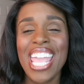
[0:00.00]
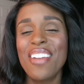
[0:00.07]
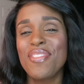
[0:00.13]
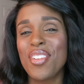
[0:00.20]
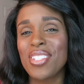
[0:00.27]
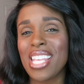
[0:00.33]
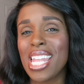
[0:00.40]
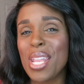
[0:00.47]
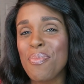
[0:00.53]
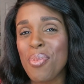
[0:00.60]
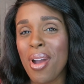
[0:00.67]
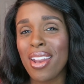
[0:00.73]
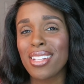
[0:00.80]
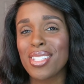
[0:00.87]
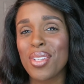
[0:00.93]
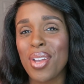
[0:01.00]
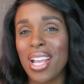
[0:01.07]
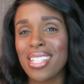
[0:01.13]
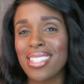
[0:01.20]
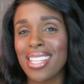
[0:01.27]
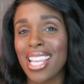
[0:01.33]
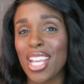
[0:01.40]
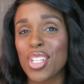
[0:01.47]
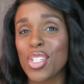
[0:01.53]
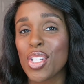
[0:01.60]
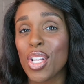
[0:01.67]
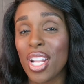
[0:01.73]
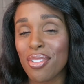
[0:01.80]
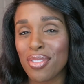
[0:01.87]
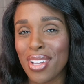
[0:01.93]
If there's any problems products you guys think I
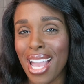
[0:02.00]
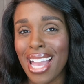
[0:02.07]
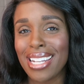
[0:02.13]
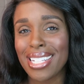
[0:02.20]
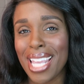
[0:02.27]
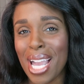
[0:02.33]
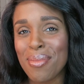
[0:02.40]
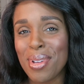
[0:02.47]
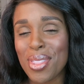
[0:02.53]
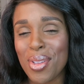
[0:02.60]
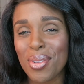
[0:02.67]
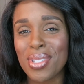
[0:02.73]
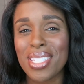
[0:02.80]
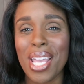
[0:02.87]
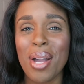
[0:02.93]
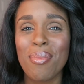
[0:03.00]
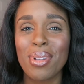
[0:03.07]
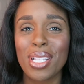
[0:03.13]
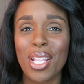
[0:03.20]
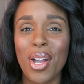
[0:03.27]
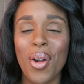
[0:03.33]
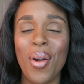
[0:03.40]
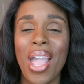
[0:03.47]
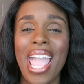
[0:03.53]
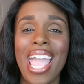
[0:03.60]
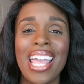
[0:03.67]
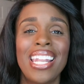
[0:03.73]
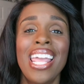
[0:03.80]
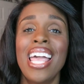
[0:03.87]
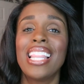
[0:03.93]
should have gotten. Comment those down below
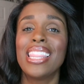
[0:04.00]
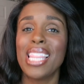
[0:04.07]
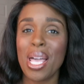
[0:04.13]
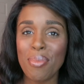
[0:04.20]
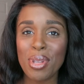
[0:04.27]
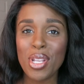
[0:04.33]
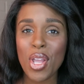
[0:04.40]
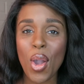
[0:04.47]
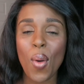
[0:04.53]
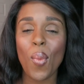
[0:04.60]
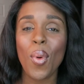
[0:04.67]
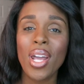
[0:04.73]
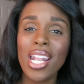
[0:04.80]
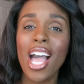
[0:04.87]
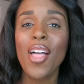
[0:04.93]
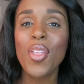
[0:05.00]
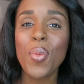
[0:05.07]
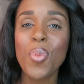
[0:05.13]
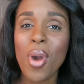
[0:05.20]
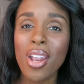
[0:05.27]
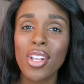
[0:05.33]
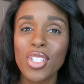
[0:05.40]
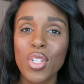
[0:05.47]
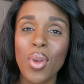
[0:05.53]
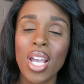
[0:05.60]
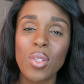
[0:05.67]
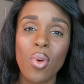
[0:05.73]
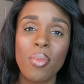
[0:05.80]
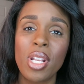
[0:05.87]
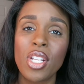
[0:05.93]
and let me know what other products you
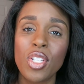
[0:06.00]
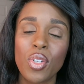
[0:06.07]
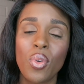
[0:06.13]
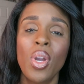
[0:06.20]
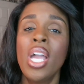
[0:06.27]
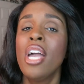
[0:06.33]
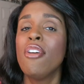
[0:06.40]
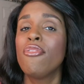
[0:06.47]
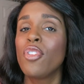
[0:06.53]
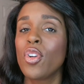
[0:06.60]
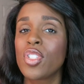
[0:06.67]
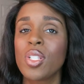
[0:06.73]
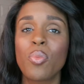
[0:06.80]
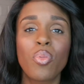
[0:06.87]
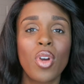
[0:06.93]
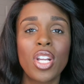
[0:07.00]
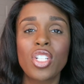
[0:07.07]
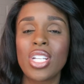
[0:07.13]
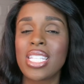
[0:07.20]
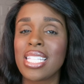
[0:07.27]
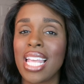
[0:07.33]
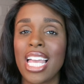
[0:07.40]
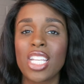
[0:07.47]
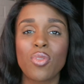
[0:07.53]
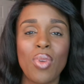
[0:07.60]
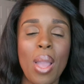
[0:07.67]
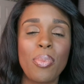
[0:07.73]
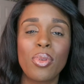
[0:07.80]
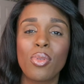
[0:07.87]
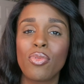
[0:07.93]
guys want me to do. First impression slash
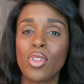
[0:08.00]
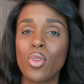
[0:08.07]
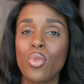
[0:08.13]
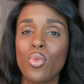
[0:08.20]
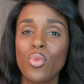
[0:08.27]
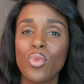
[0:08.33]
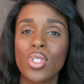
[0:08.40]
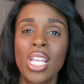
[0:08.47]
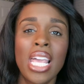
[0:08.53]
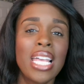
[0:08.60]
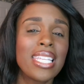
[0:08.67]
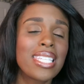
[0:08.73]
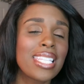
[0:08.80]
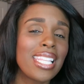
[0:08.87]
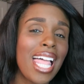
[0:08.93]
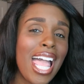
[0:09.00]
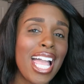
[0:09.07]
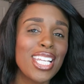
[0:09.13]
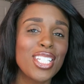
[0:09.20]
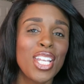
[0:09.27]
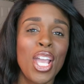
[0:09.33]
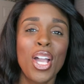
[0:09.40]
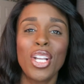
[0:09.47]
rapid reviews slash